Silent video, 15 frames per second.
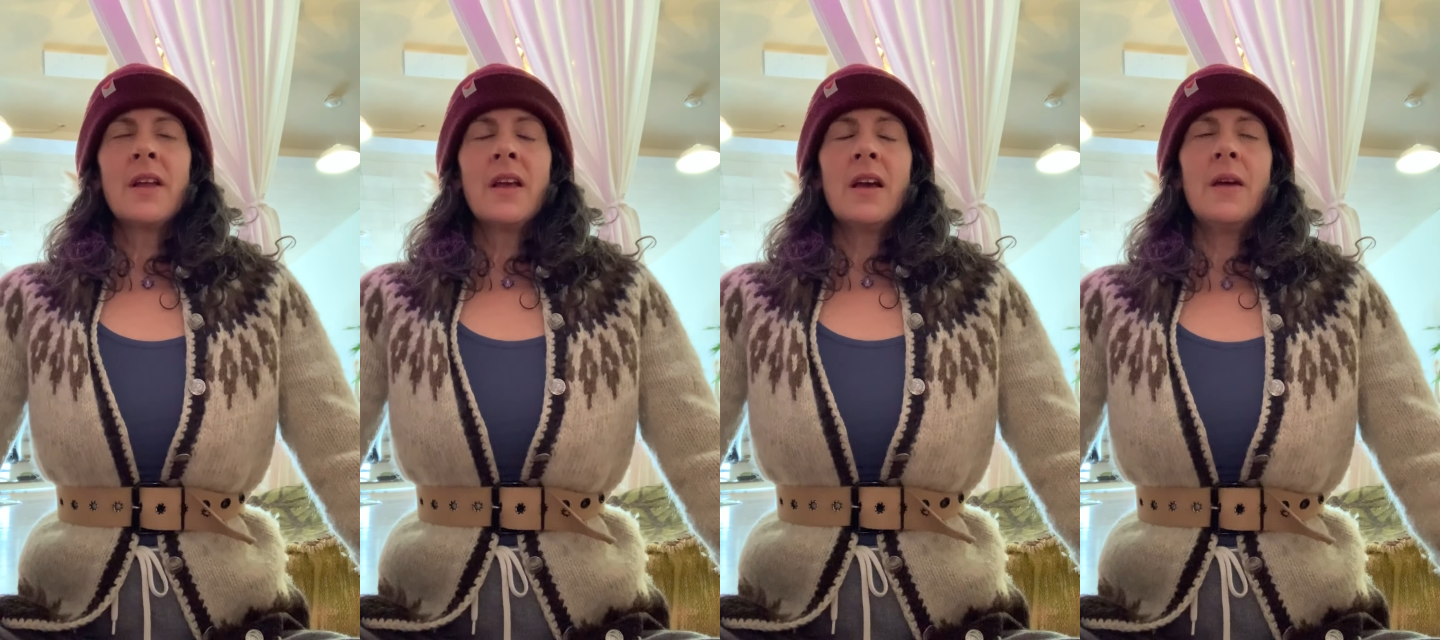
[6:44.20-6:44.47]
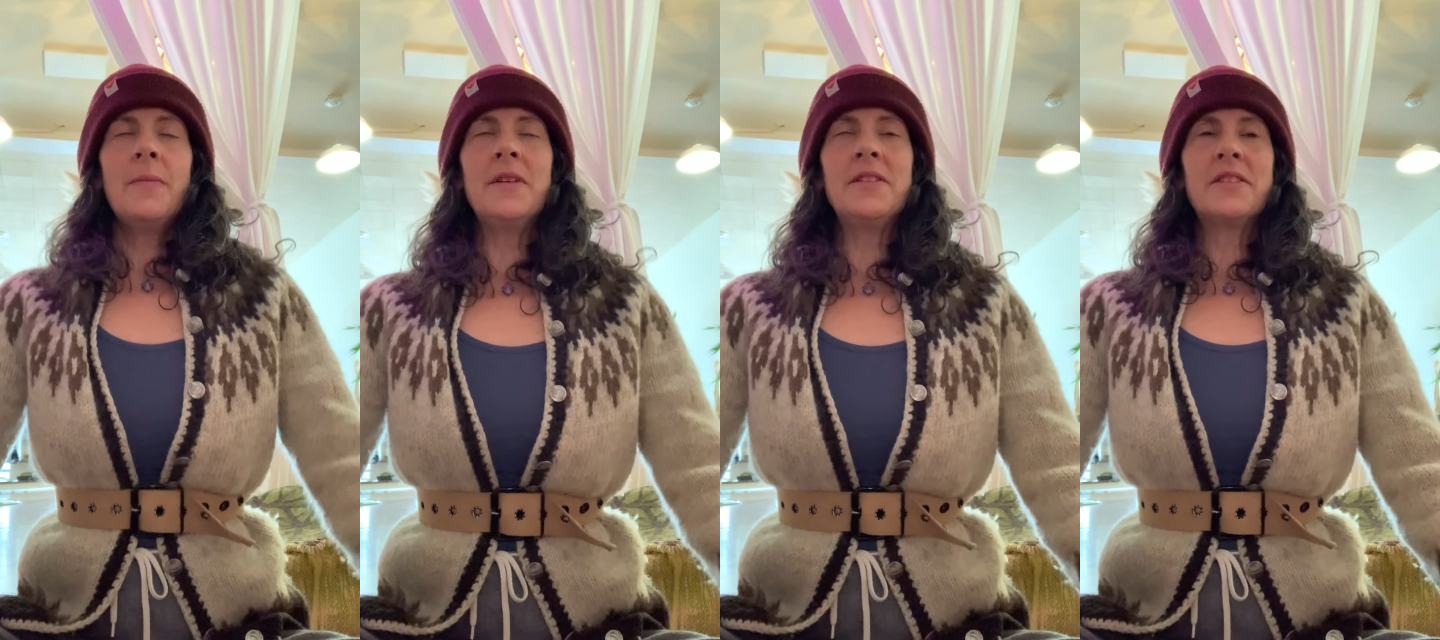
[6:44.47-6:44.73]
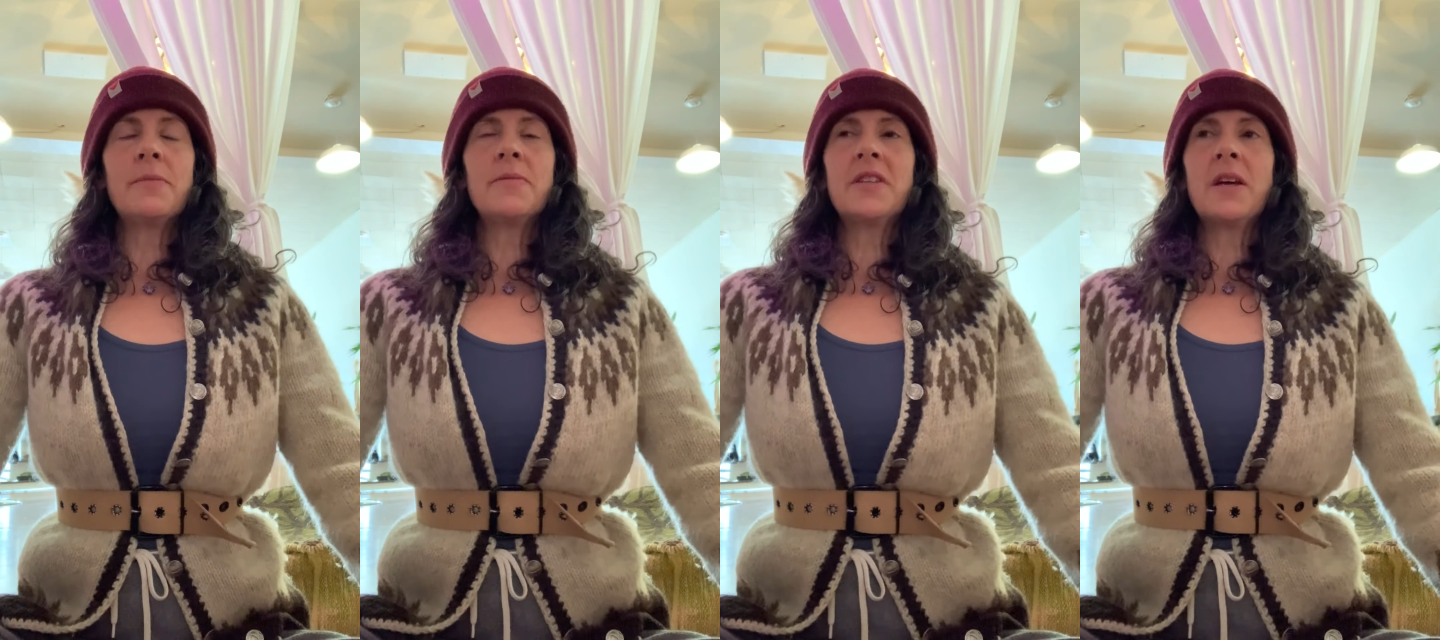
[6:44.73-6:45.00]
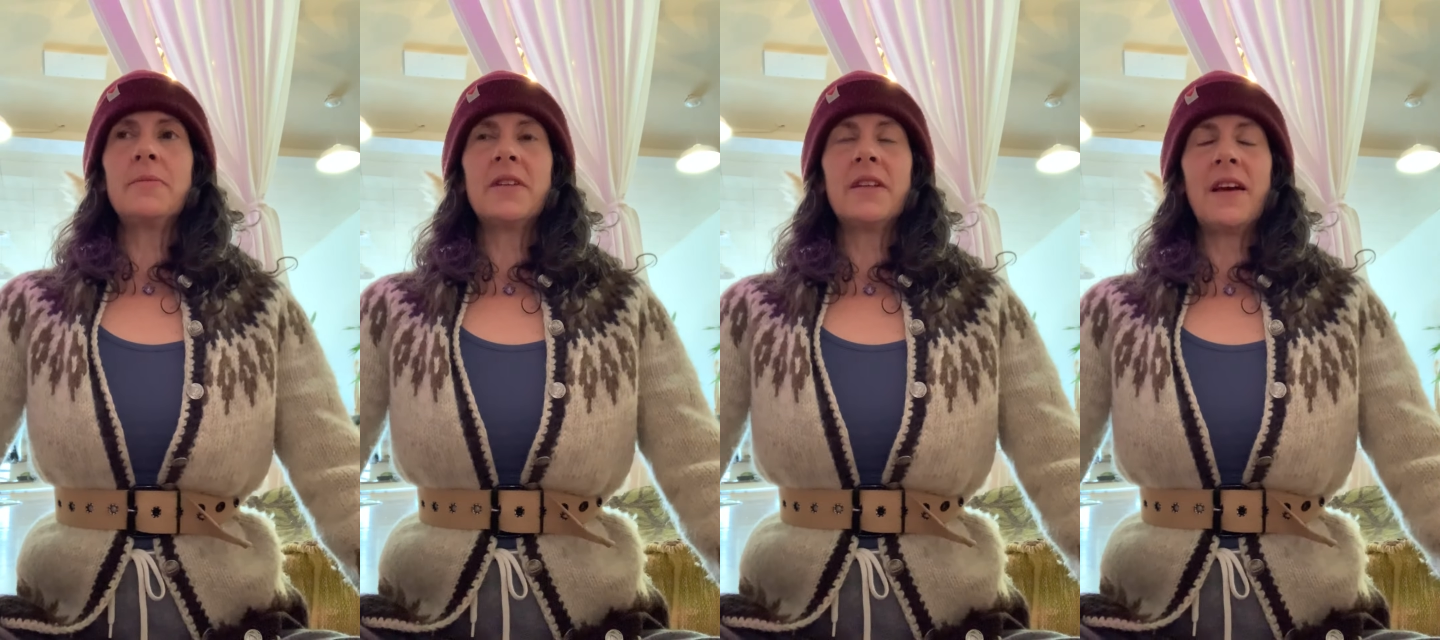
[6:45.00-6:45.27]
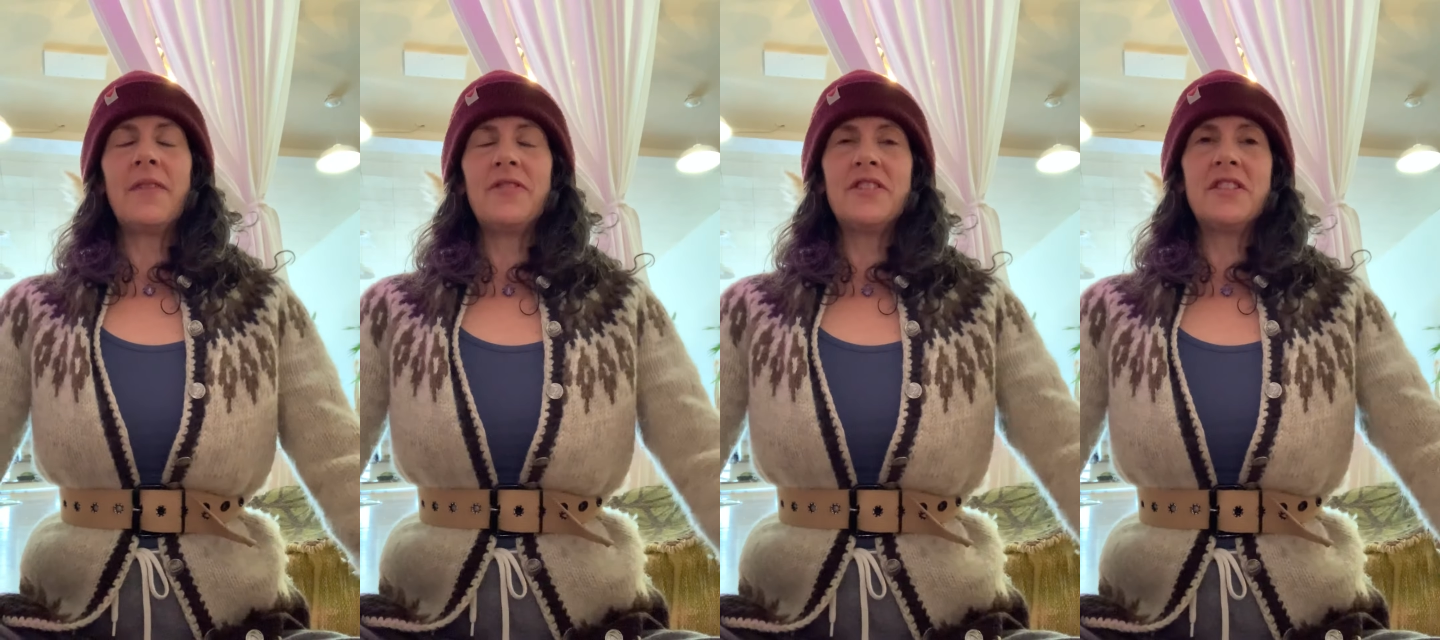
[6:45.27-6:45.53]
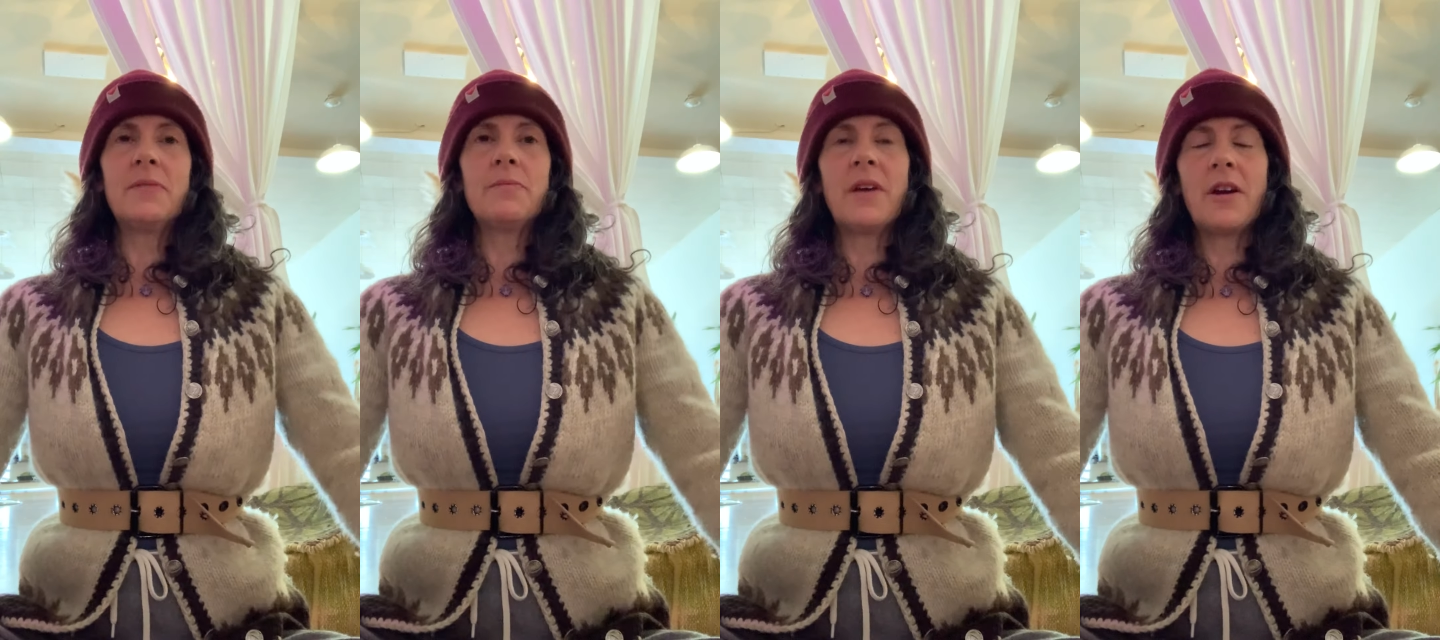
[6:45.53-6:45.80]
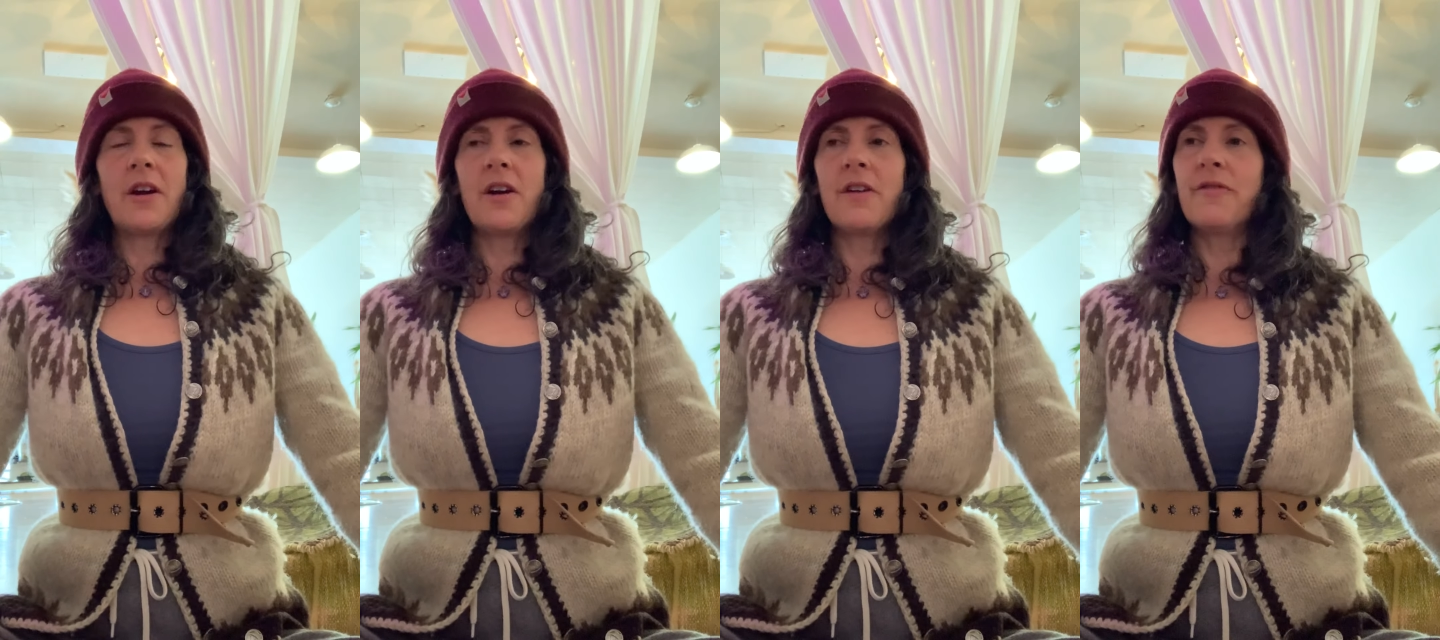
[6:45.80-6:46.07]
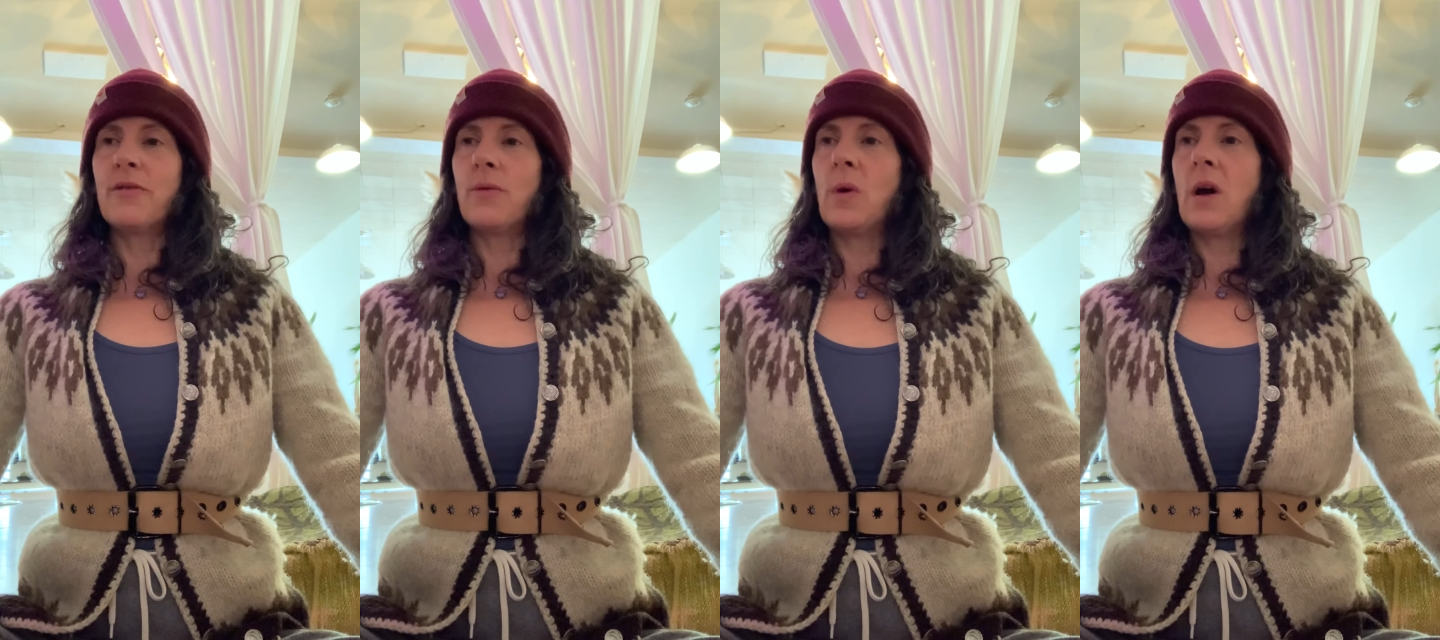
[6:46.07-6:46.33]
I mean, sometimes I'd have to sit in my car
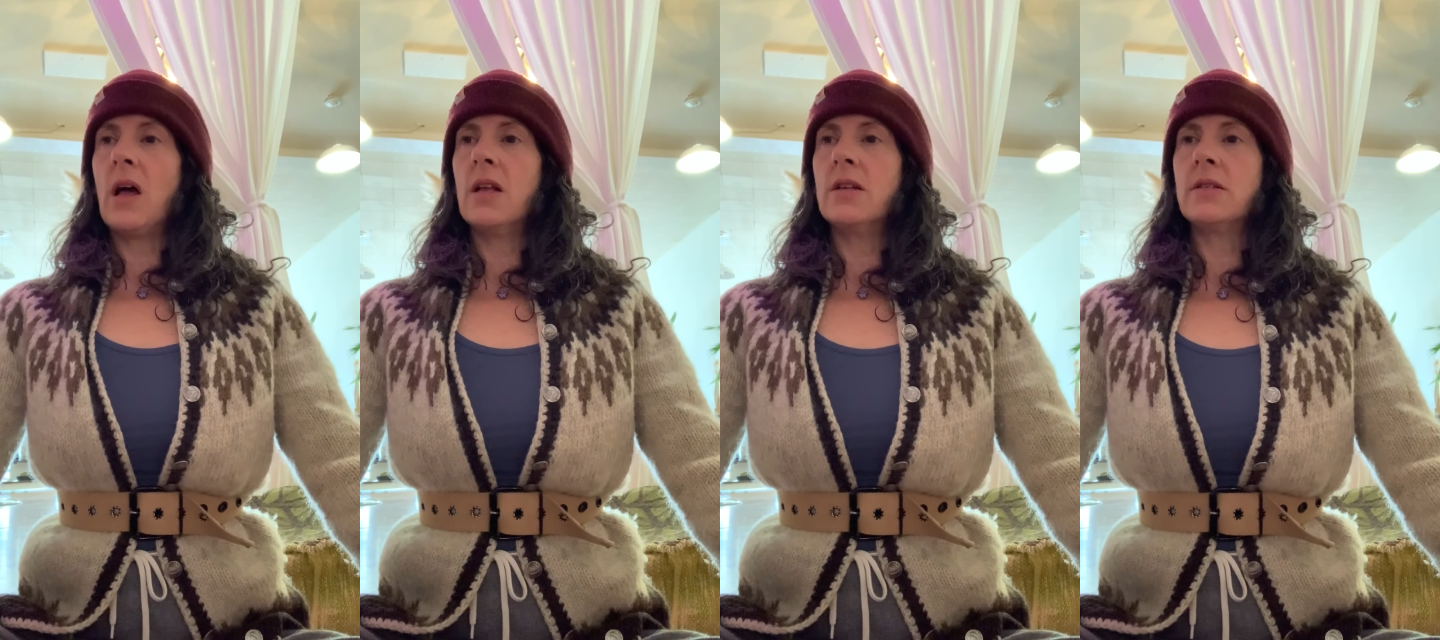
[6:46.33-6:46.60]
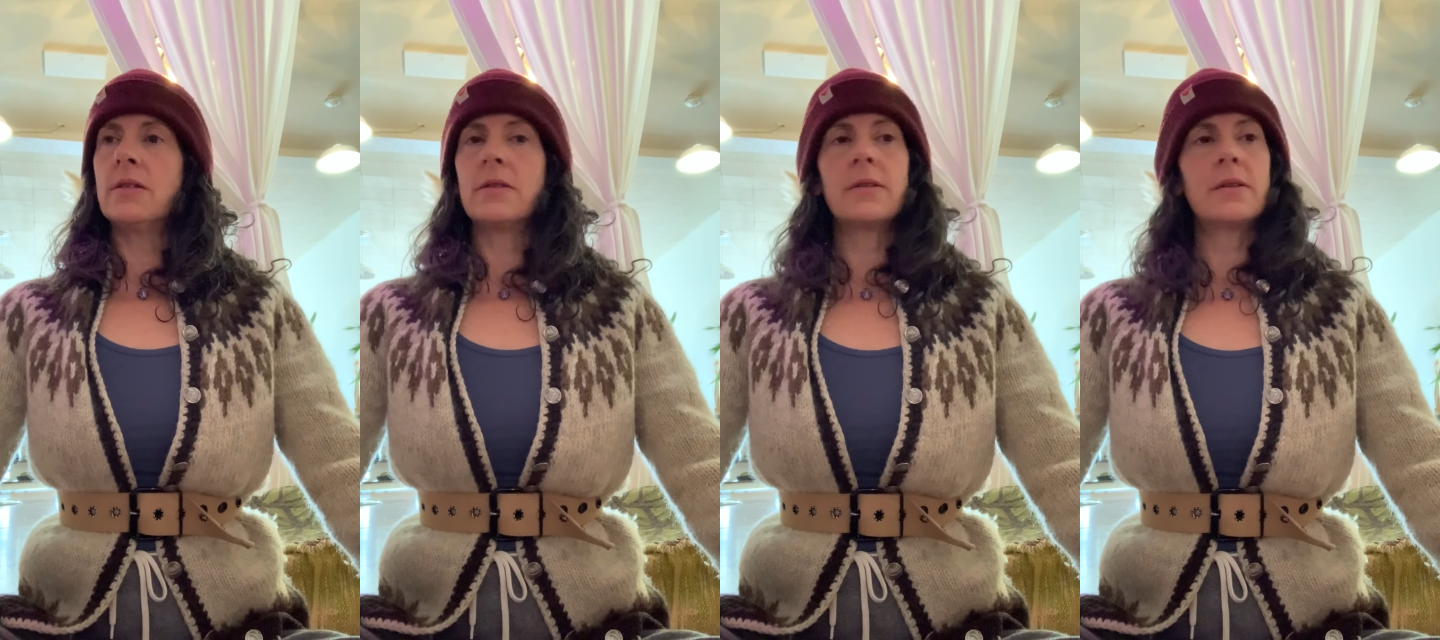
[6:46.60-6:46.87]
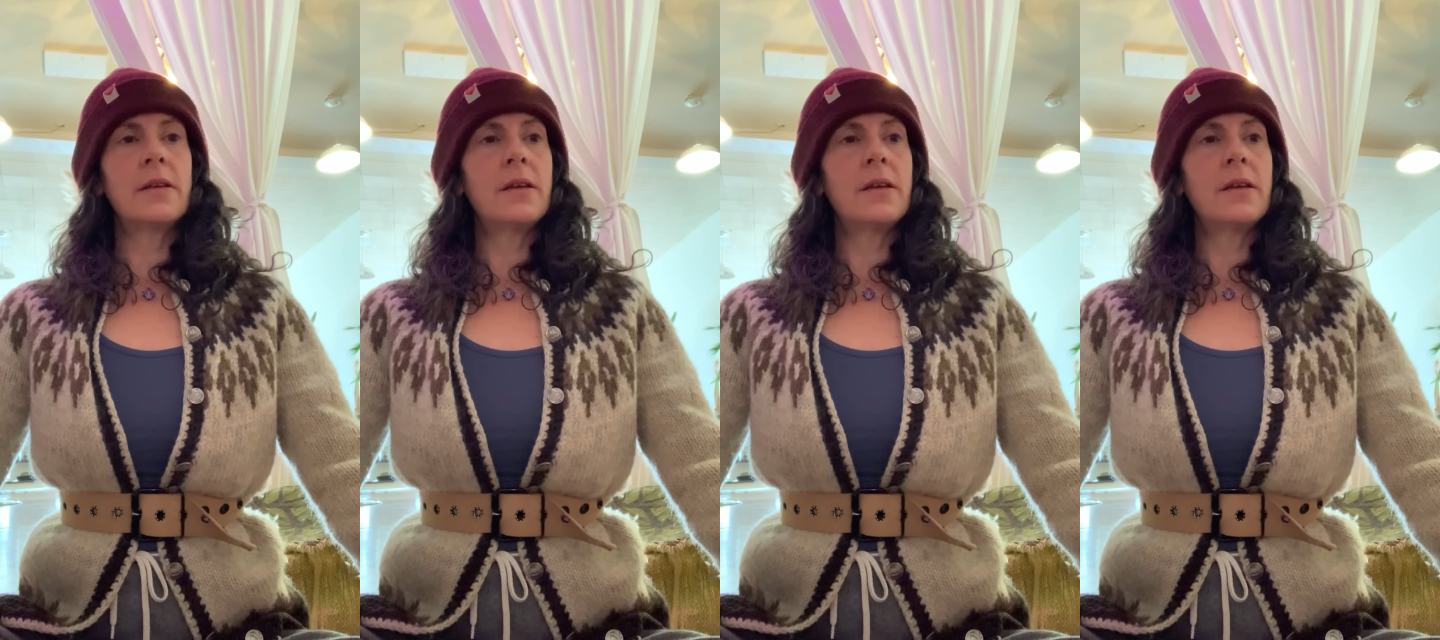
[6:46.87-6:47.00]
for a while and just